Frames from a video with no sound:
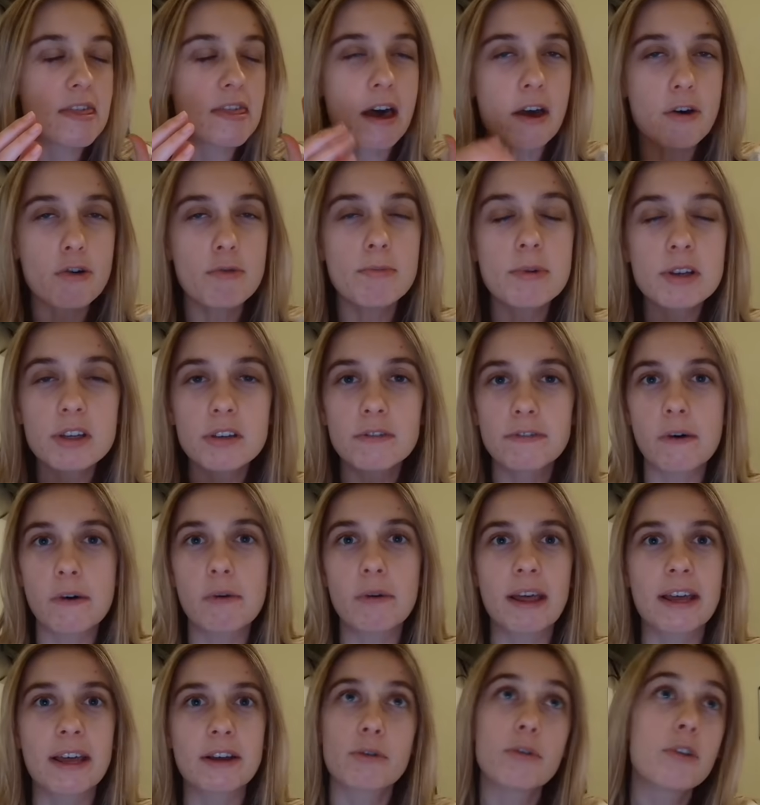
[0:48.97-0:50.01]
I almost
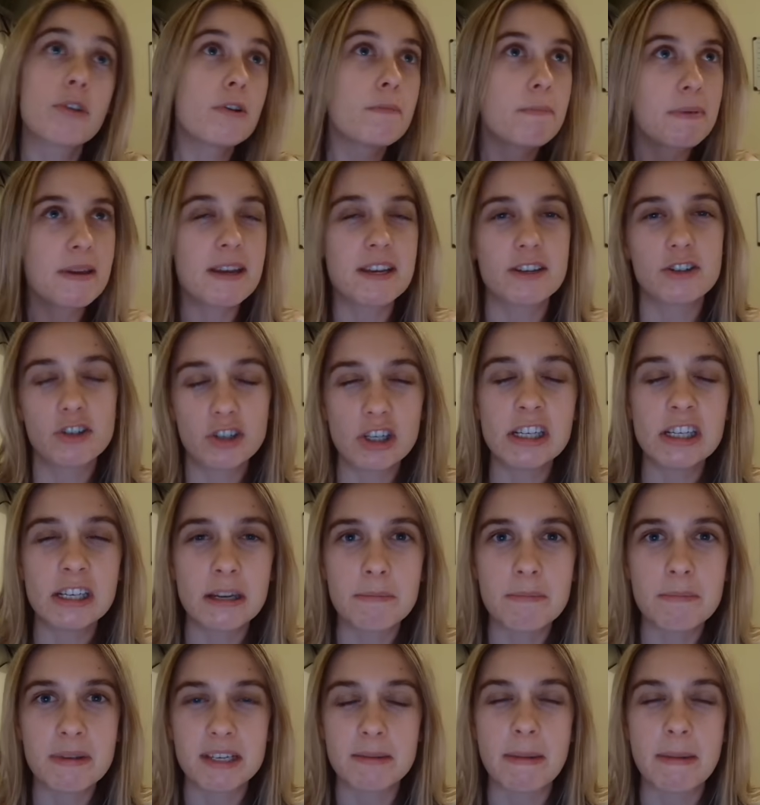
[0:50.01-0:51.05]
felt like, although PSG
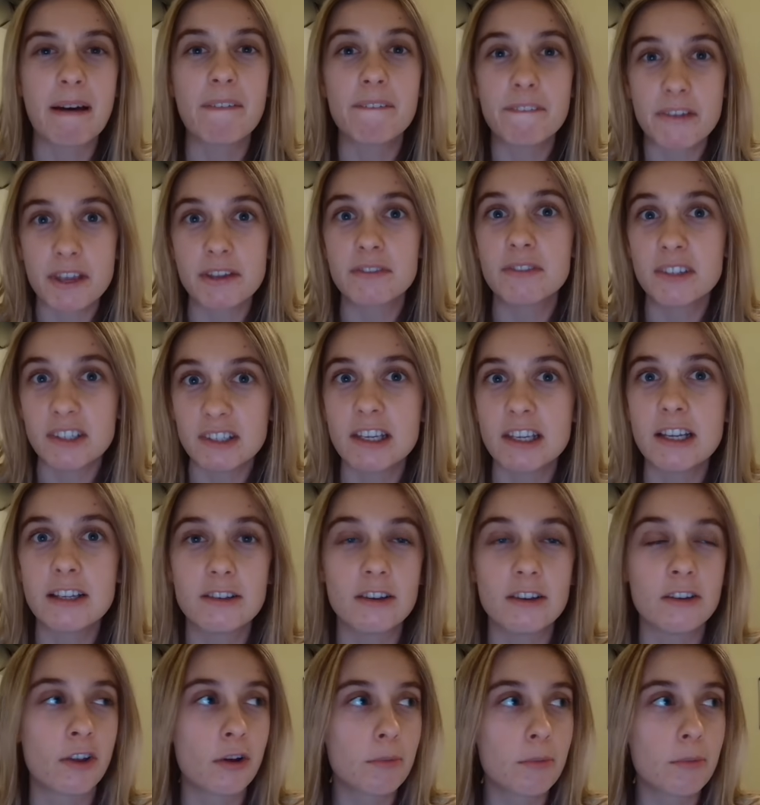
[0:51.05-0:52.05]
did miss about 50 sitters,